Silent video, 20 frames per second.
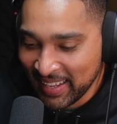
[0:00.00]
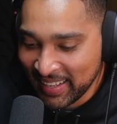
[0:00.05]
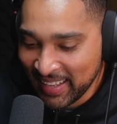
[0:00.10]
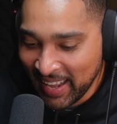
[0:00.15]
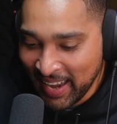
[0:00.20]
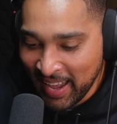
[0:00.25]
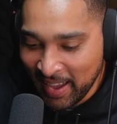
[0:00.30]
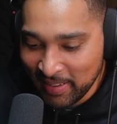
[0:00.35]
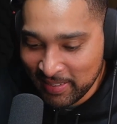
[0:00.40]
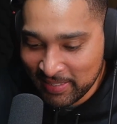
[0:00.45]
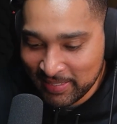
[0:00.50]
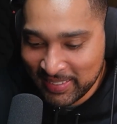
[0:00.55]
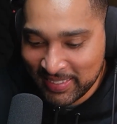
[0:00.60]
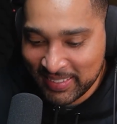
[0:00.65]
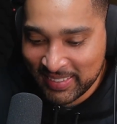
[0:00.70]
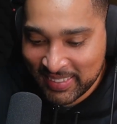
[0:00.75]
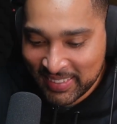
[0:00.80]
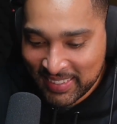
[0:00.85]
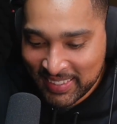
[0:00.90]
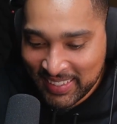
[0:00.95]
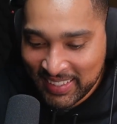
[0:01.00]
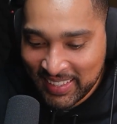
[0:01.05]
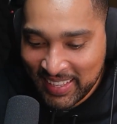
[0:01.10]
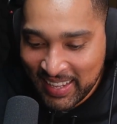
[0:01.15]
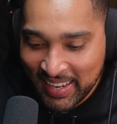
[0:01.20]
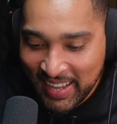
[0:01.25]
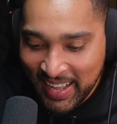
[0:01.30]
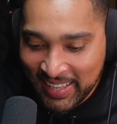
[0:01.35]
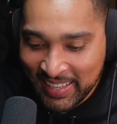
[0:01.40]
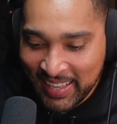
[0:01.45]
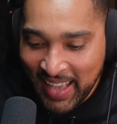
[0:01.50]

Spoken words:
Get out. Get that